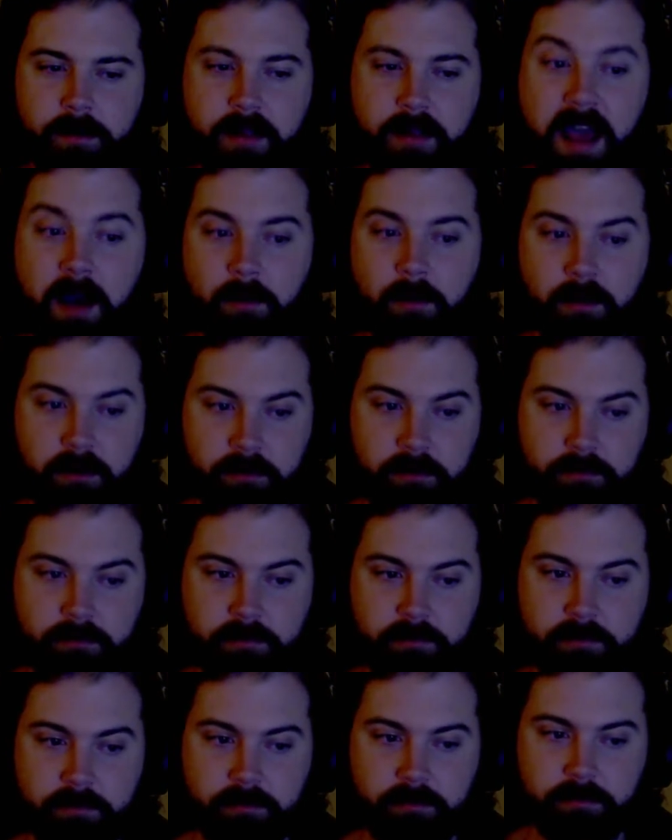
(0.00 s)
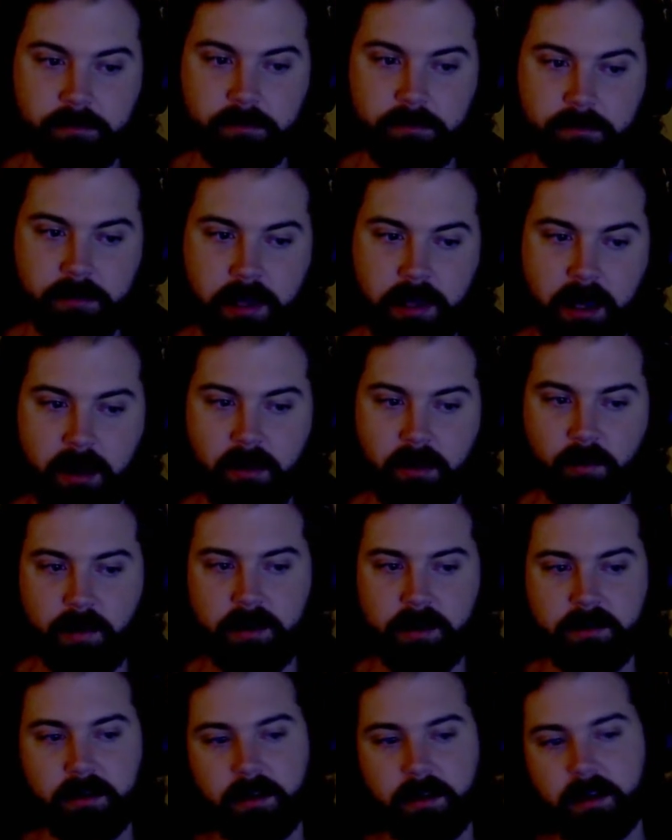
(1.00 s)
that one. Kyle
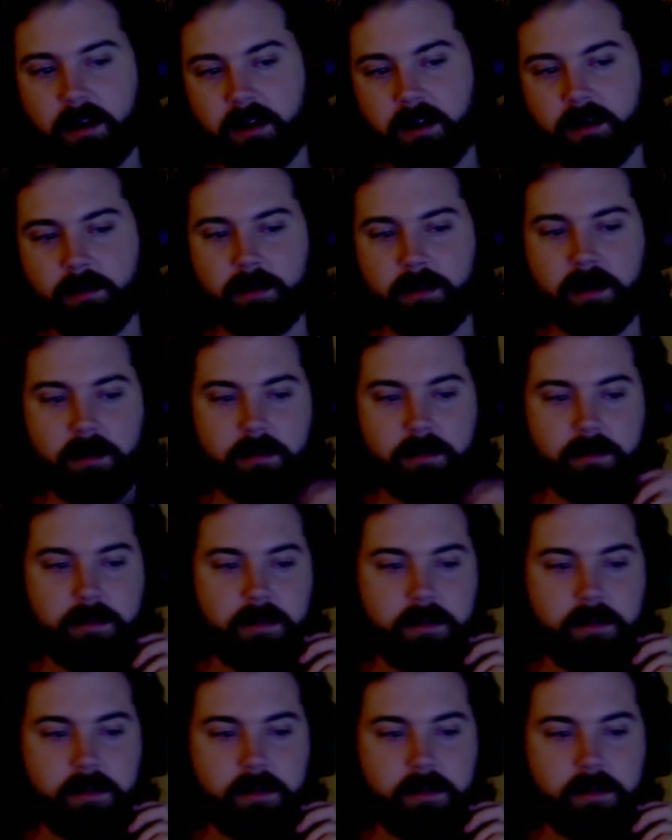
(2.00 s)
wound a lock around